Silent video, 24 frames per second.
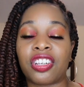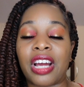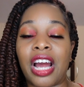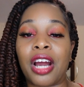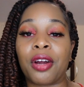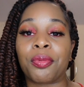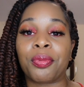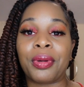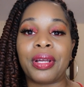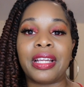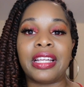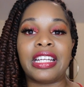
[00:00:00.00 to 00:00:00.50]
I
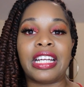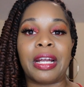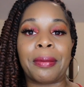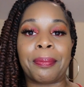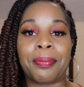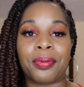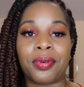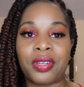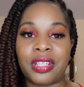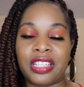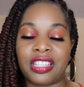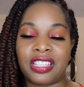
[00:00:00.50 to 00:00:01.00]
really
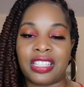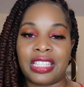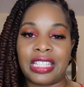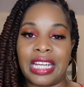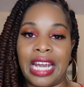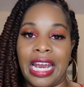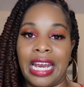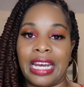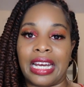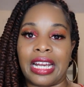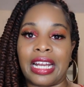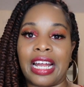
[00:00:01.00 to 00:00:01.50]

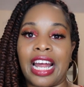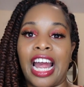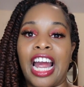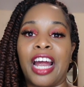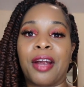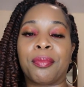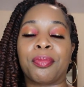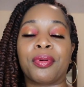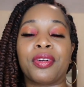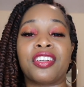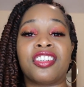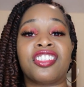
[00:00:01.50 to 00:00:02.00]
appreciate it. I
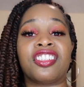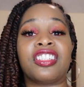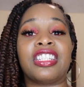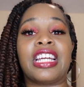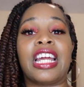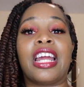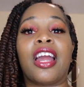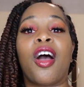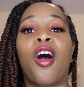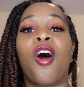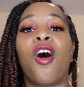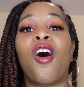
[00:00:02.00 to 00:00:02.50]

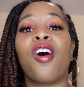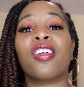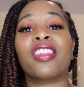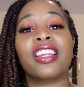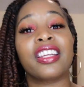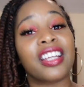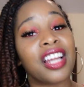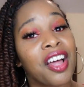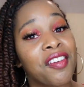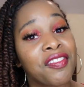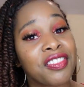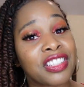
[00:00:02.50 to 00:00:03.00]
appreciate all the
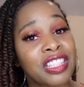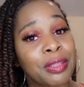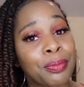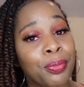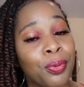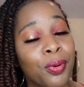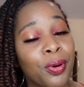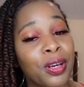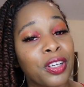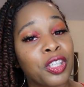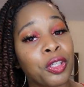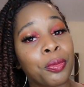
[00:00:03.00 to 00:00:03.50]
love and
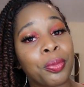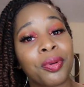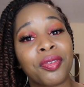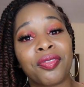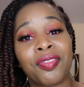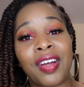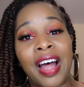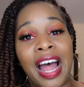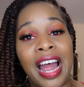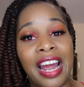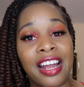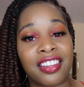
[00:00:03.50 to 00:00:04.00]
support you
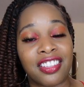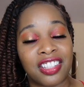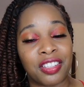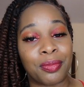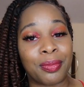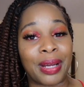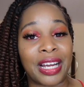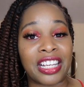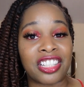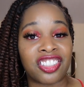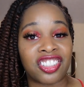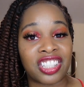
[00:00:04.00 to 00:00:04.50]
provide to
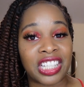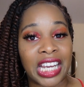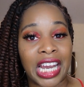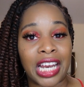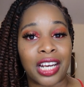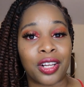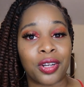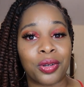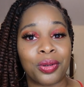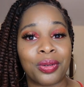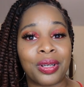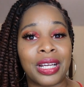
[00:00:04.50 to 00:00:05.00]
my
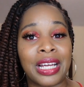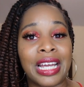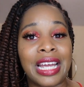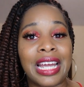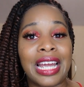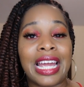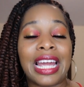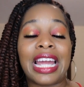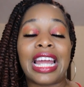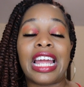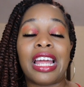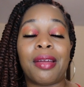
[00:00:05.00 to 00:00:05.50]
channel.
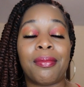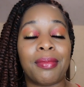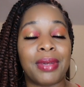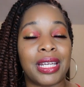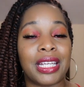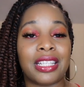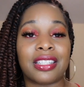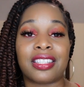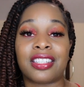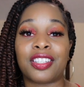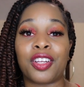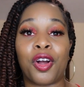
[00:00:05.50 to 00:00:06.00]
It
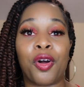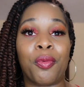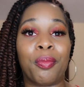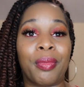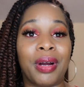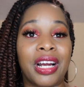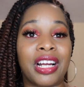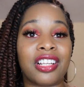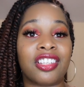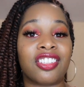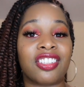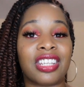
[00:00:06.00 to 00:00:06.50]
means so
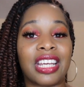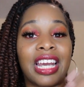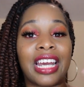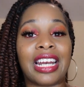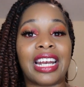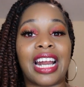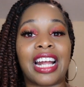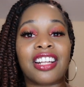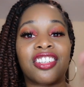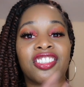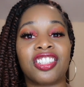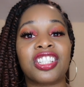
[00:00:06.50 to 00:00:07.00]
much.
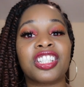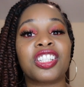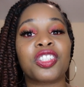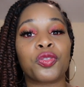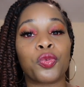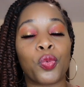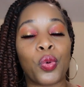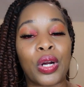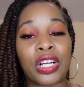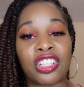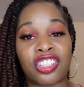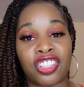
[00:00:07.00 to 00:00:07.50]
And I just
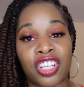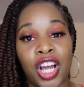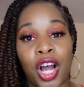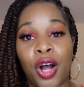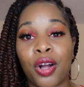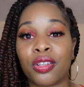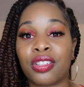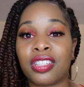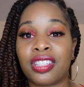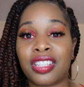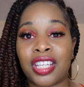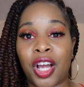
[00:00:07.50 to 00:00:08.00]
want
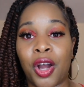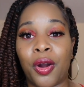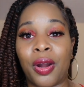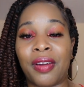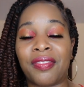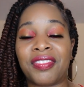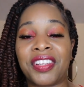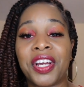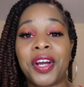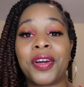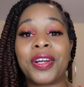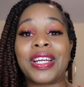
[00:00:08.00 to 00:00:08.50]
y'all to know,
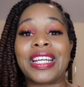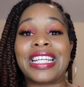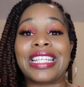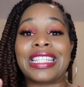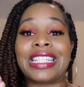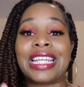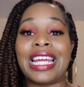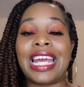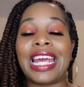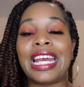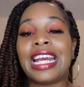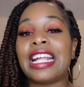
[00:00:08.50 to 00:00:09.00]
if there
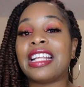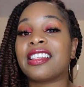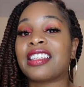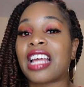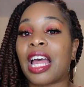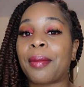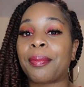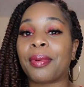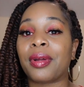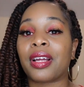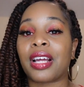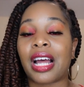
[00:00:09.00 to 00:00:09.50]
is any
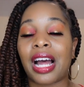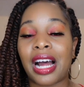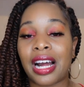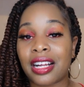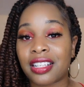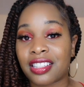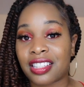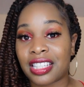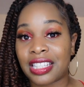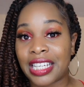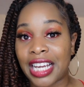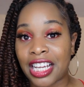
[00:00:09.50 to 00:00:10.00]
type of
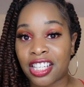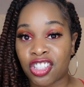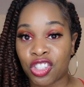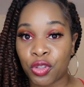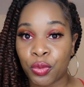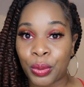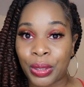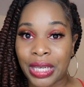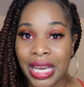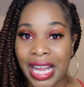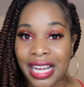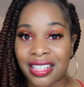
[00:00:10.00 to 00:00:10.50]
content that you
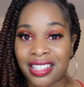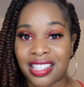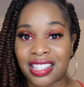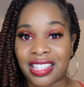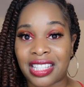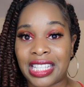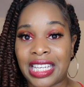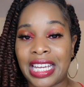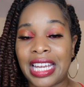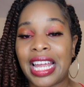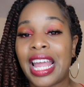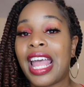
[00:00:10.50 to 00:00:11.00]
would like to
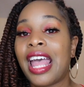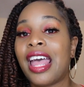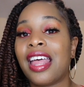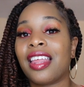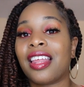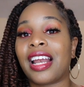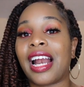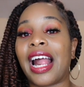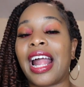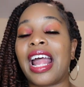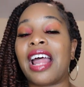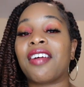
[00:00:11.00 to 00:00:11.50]
see
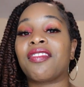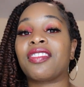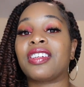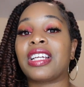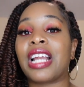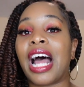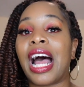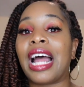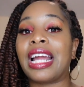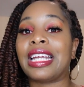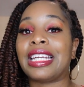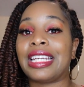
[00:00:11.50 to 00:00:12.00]
that I have
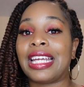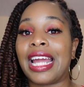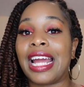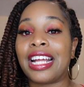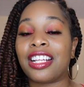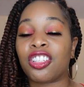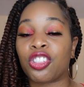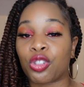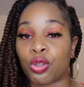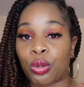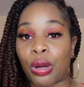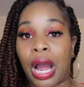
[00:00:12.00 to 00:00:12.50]
not
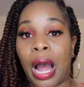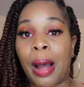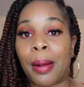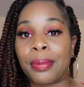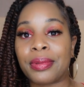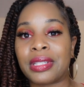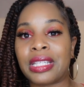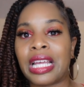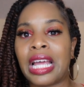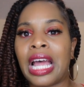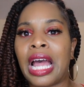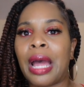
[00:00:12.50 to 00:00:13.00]
yet
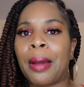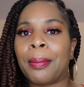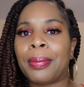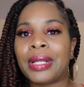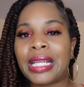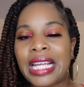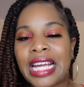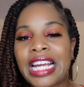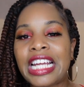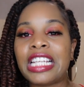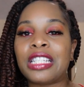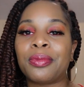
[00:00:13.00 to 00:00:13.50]
dropped,
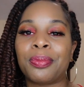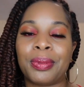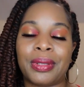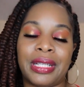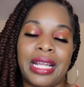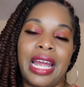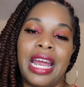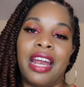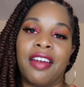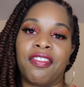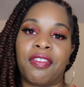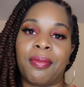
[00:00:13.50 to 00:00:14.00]
please put
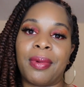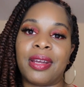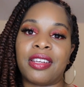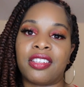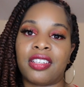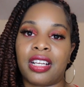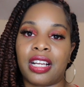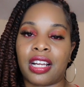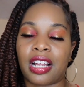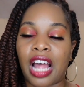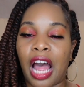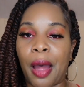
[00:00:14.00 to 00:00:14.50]
that
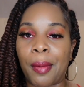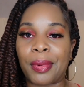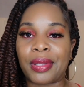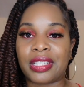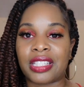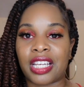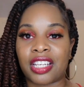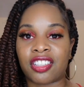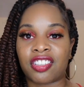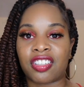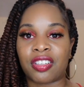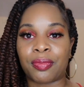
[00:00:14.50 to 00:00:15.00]
information in the comment
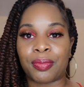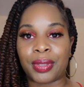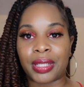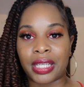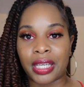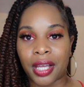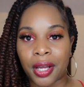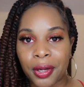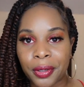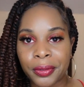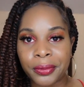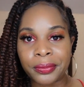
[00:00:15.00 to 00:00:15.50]
section
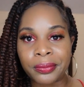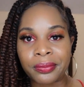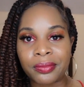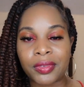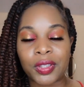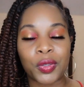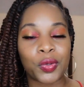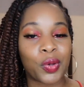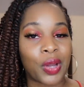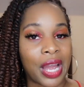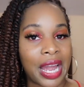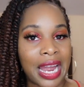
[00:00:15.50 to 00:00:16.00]
below,
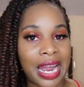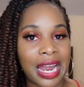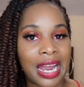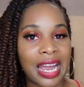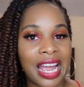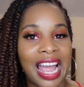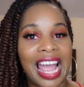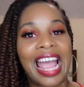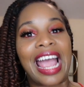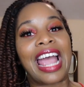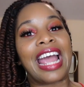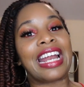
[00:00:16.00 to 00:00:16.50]
okay?
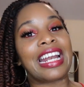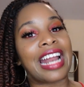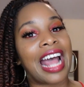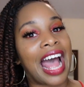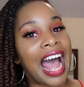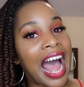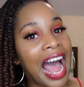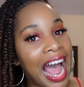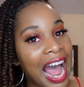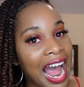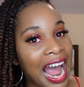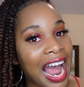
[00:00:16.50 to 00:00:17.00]
And
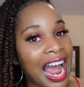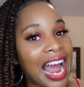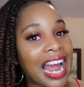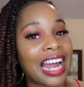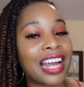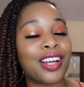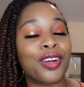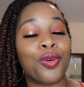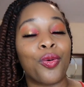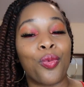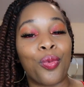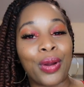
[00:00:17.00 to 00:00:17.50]

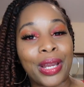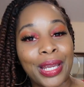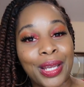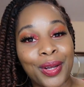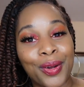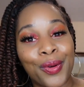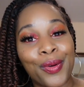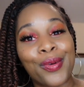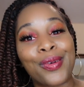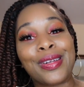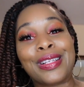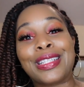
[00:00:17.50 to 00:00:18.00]
I
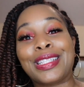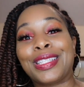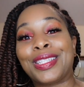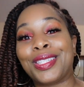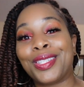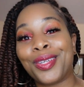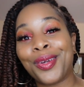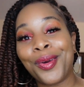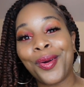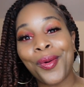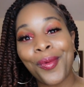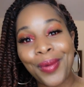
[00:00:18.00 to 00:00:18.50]
will
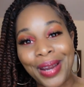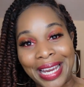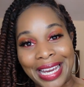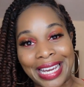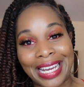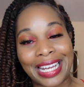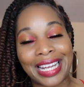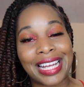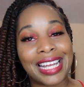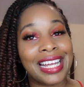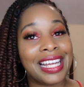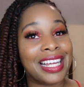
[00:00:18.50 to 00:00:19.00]
do
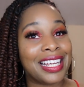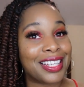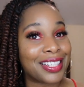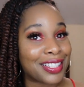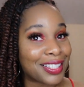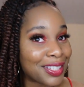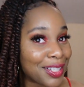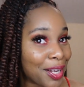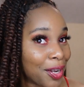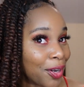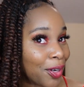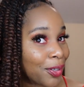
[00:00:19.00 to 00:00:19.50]
it.
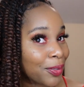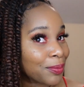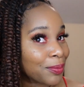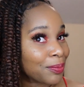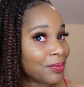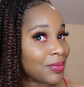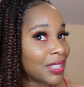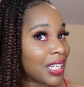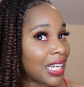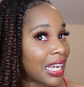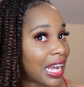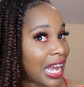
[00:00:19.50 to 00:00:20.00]
So
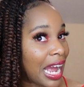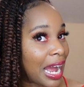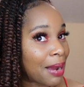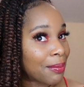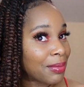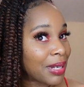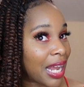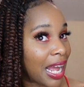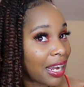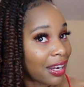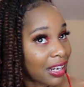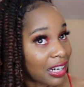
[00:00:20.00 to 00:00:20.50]
I'm
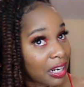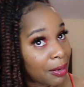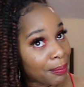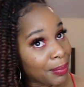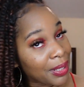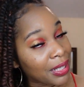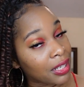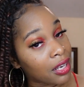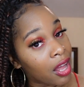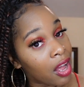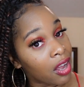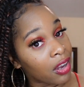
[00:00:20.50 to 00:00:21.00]
not gonna be
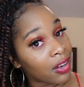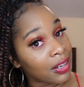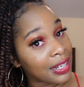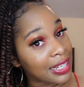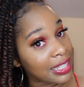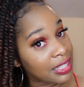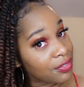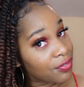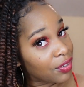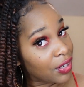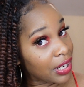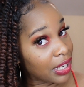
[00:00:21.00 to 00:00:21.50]
long on
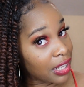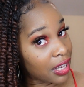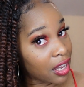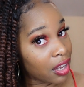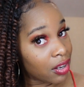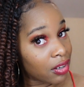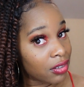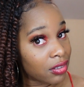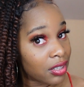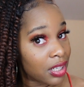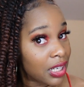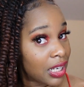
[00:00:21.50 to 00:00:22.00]
this
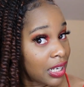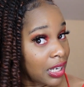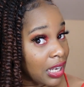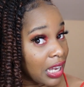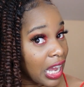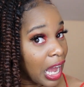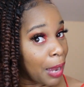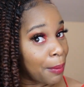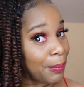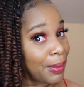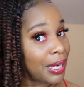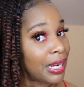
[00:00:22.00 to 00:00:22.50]
video.
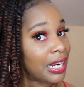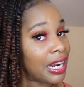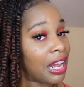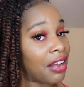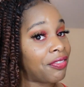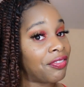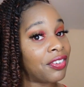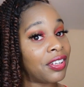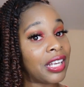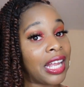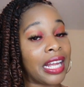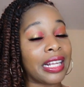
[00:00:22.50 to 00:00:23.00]
I mean, I
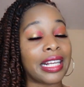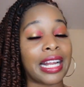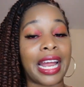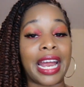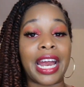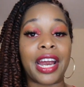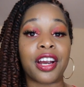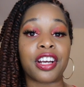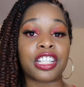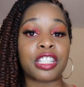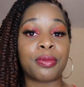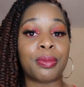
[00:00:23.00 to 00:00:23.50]
feel like the
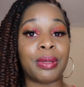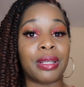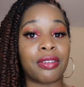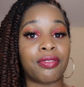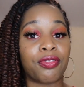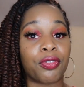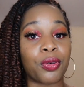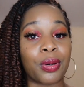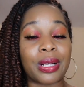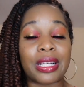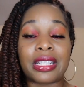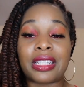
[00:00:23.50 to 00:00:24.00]
hair speaks
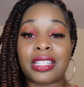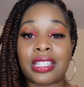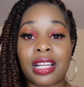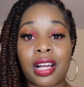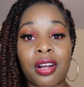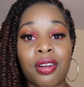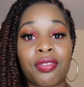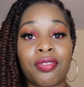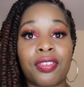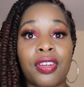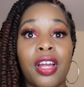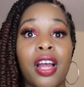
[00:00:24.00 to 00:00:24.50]
for itself.